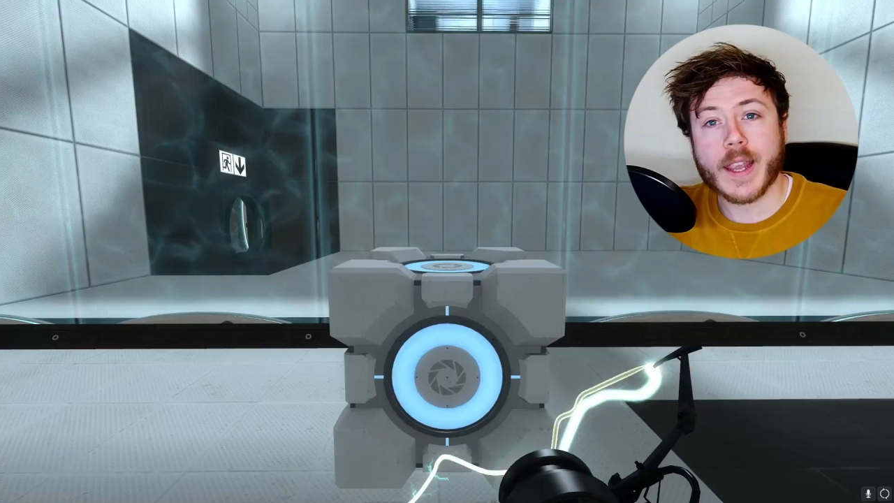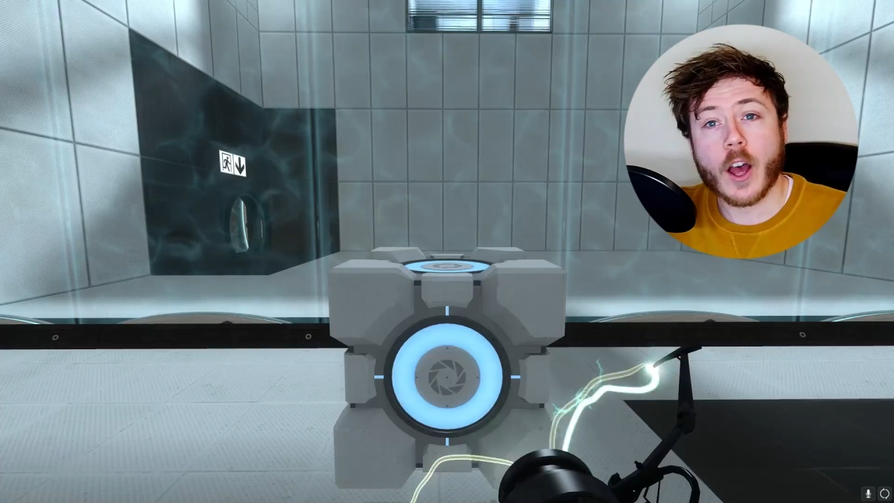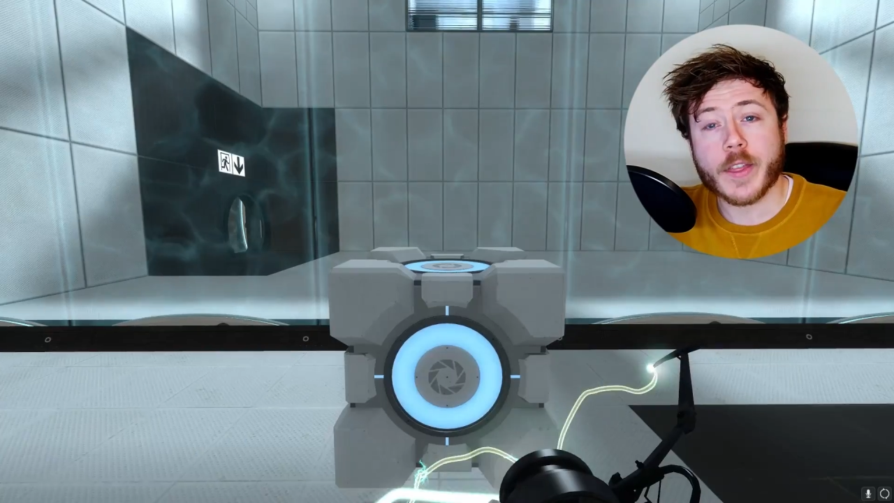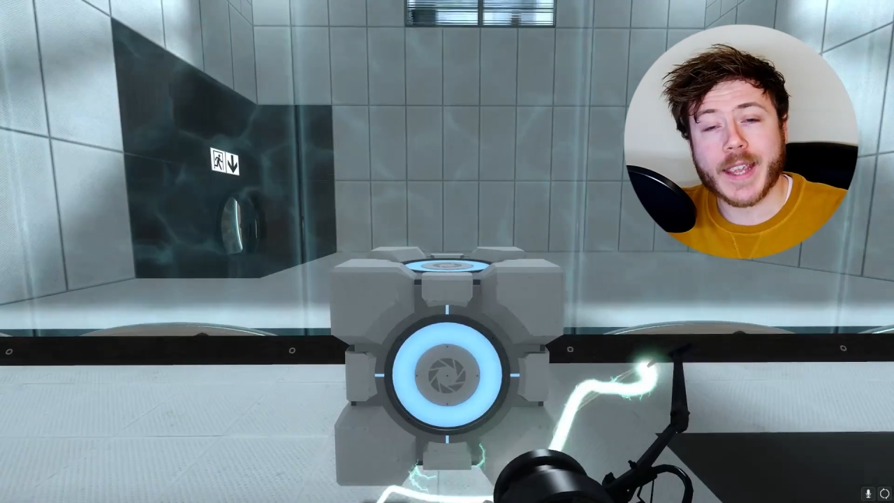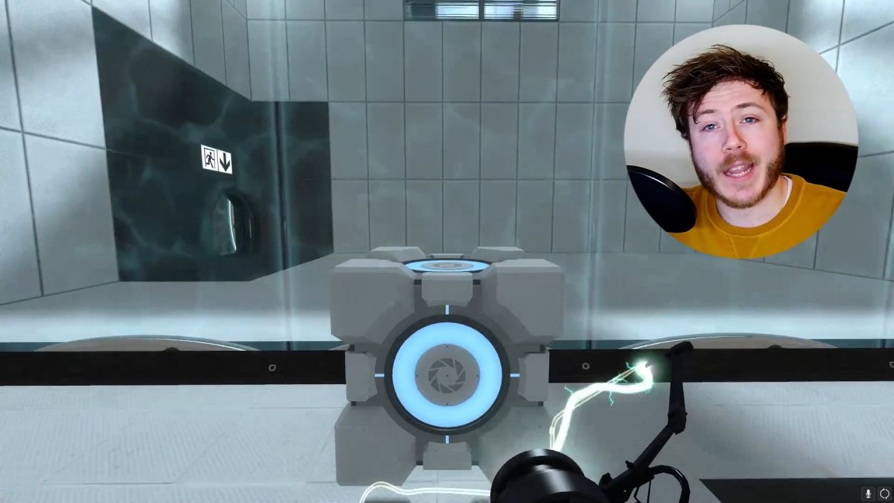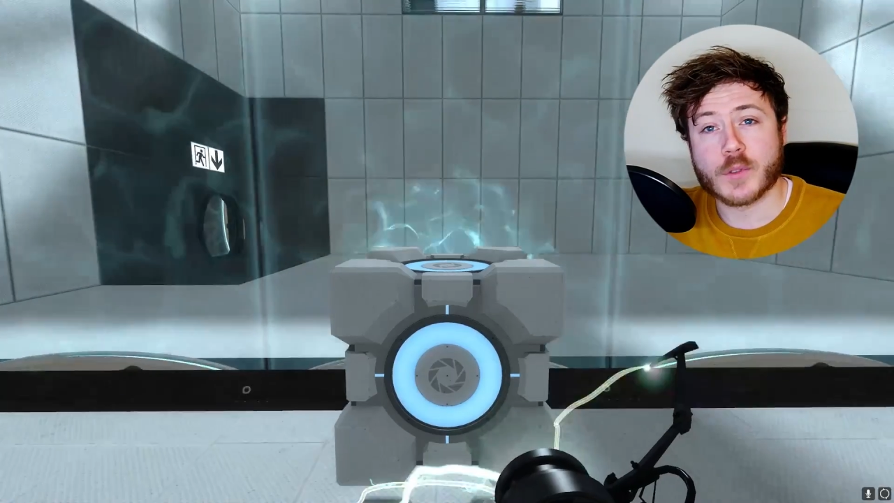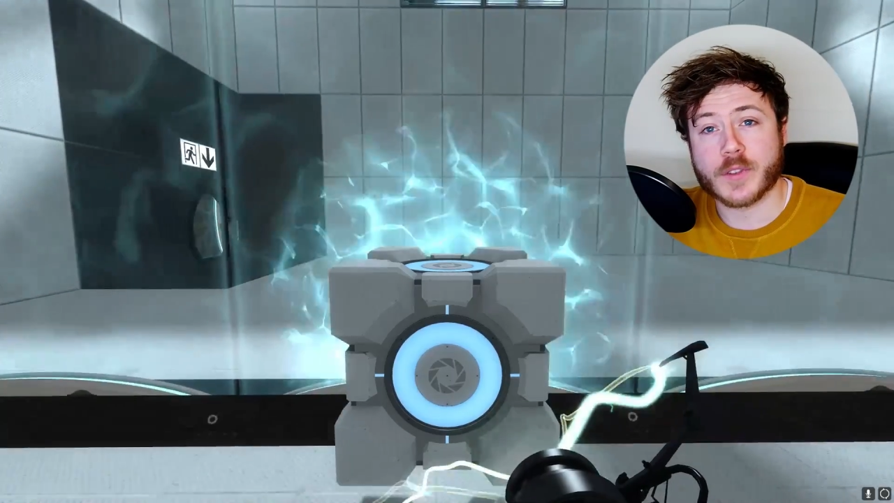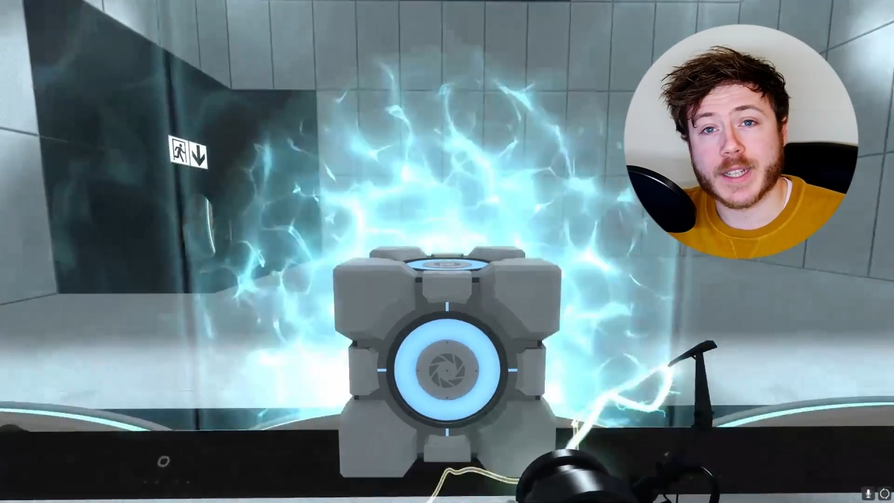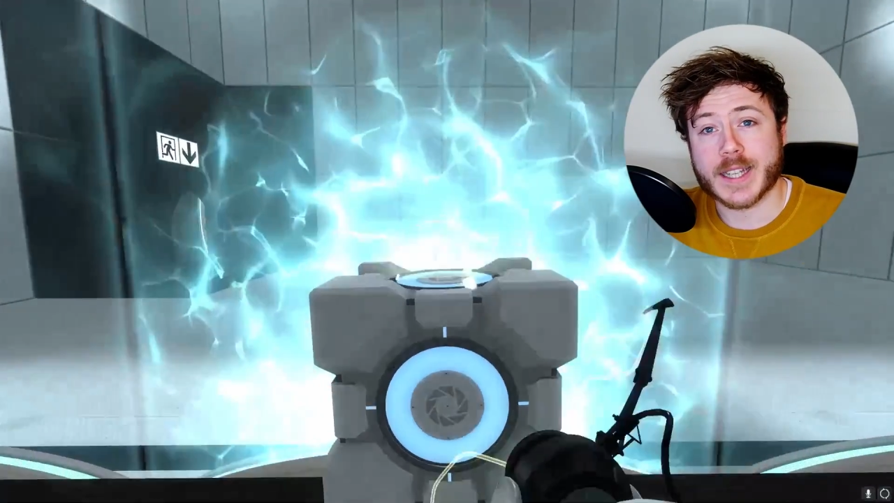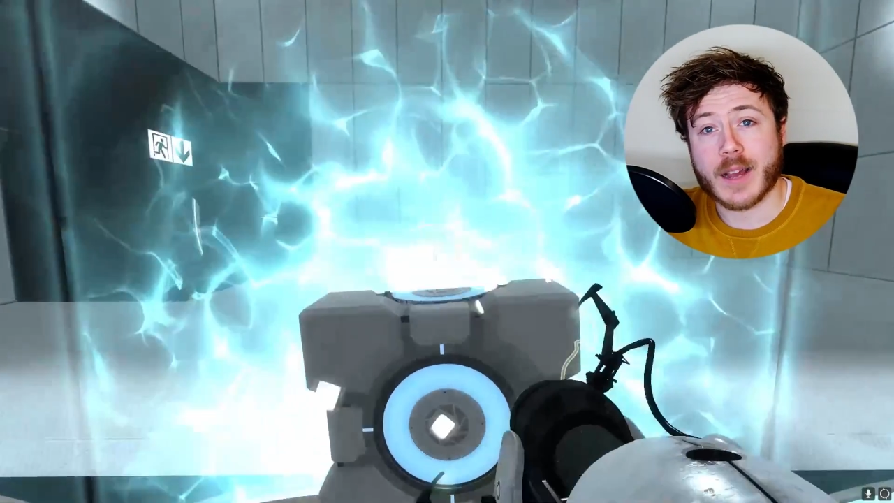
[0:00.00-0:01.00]
at other games
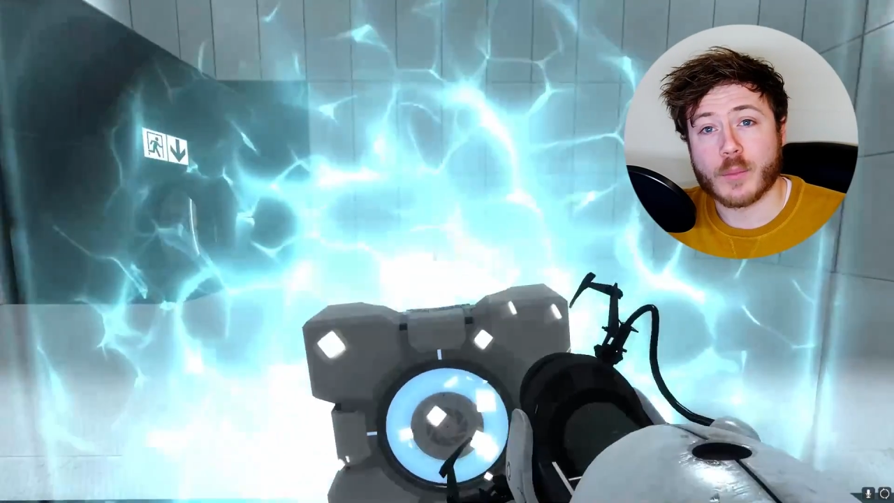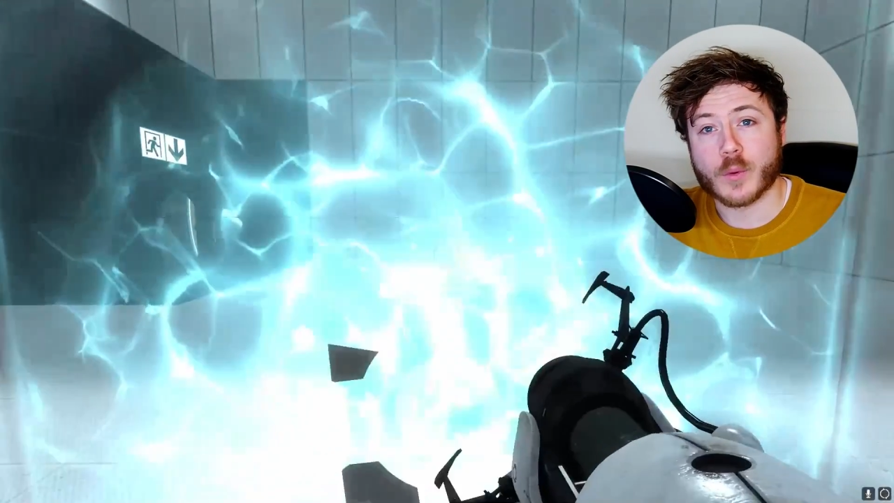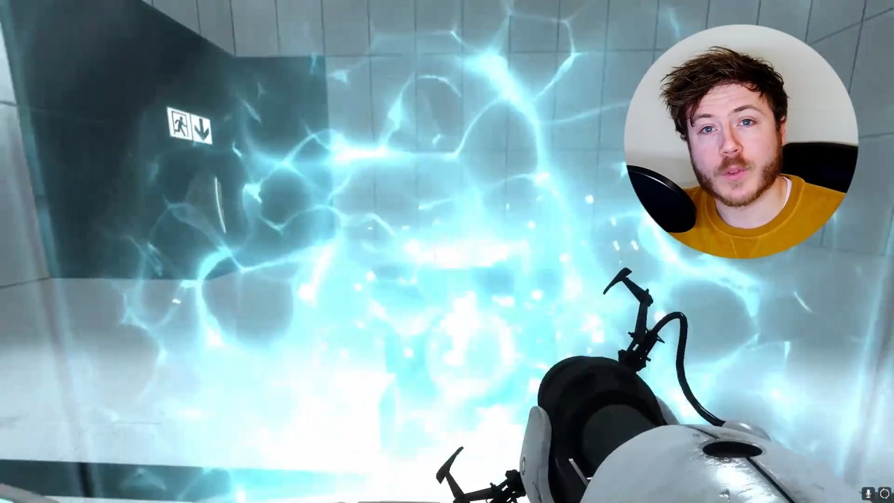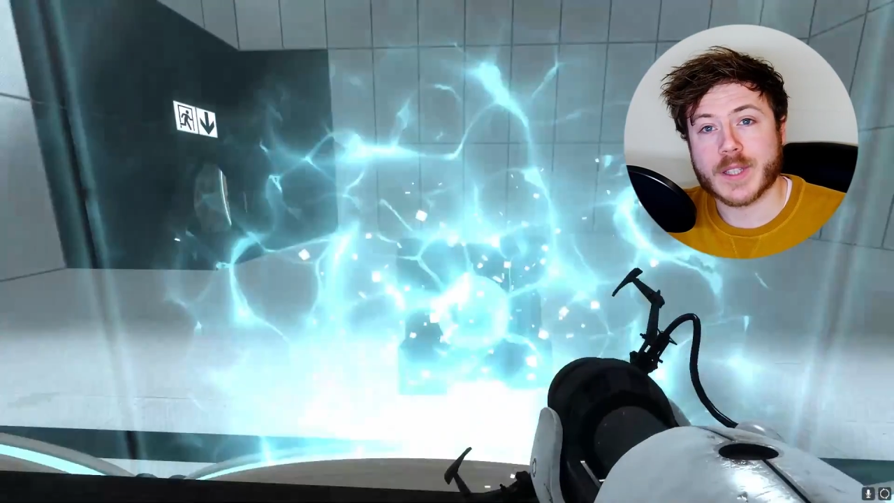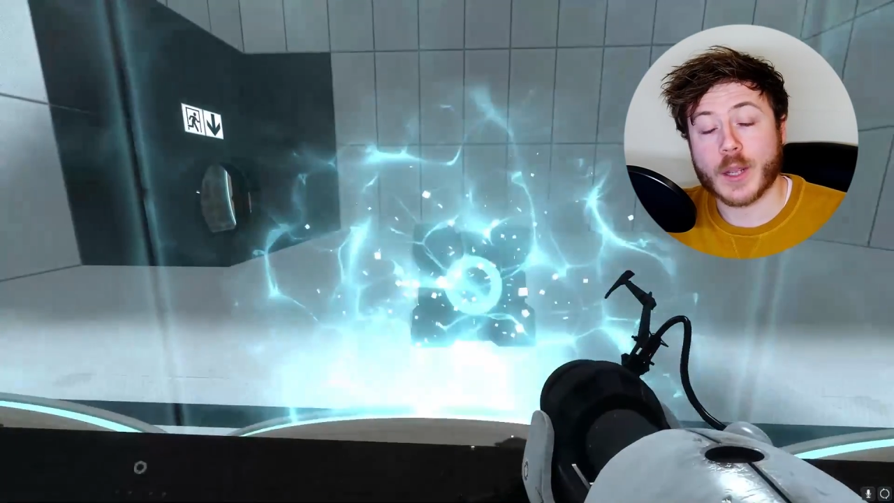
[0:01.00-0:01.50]
for examples,